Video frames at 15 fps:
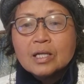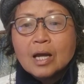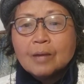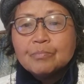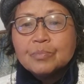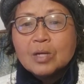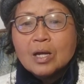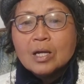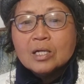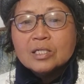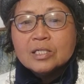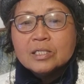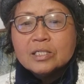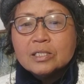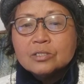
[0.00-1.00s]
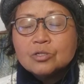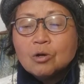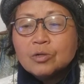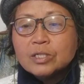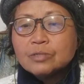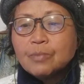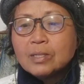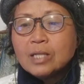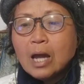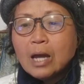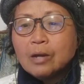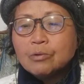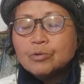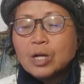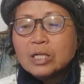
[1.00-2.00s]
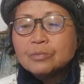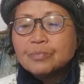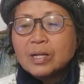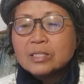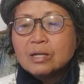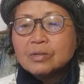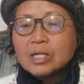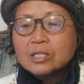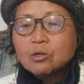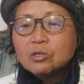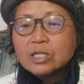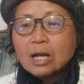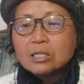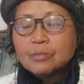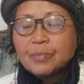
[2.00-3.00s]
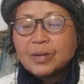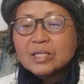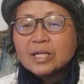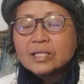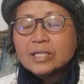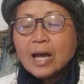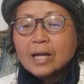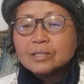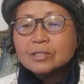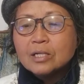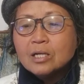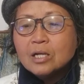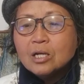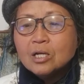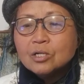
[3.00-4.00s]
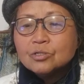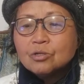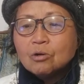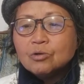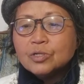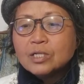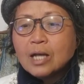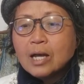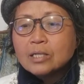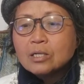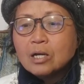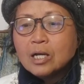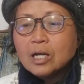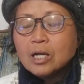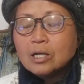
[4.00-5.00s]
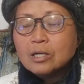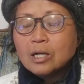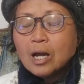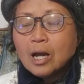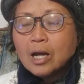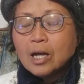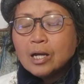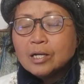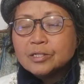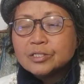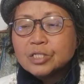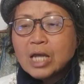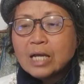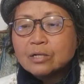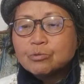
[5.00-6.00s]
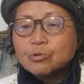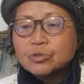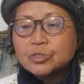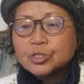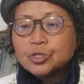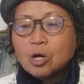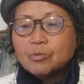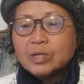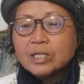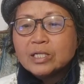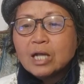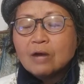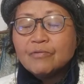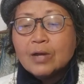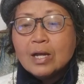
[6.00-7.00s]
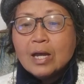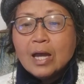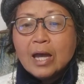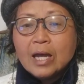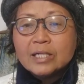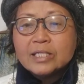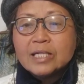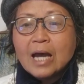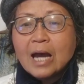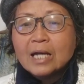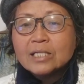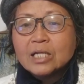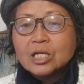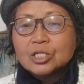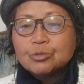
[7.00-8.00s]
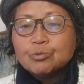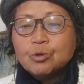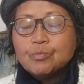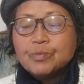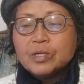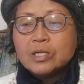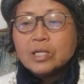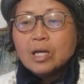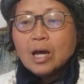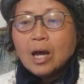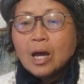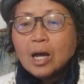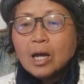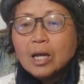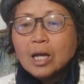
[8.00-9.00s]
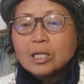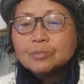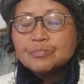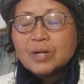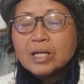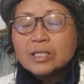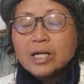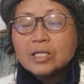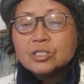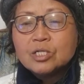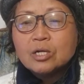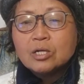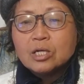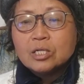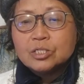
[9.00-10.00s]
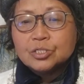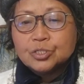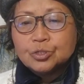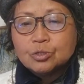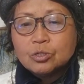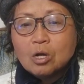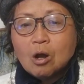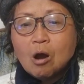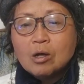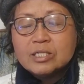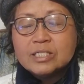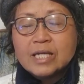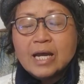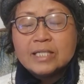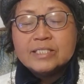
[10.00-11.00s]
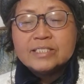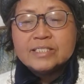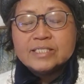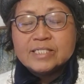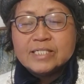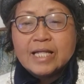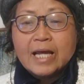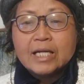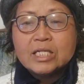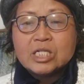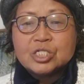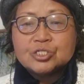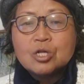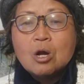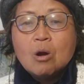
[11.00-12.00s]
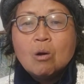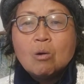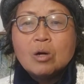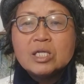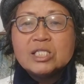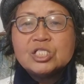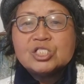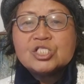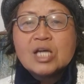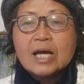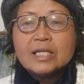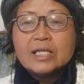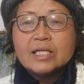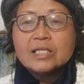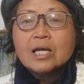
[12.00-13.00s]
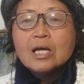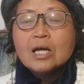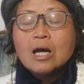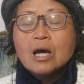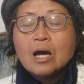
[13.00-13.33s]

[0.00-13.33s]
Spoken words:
Now, those one I will explain them. Those are the basic sound. Those are the cat story itself, and the others will be explaining the content in English or in Chinese,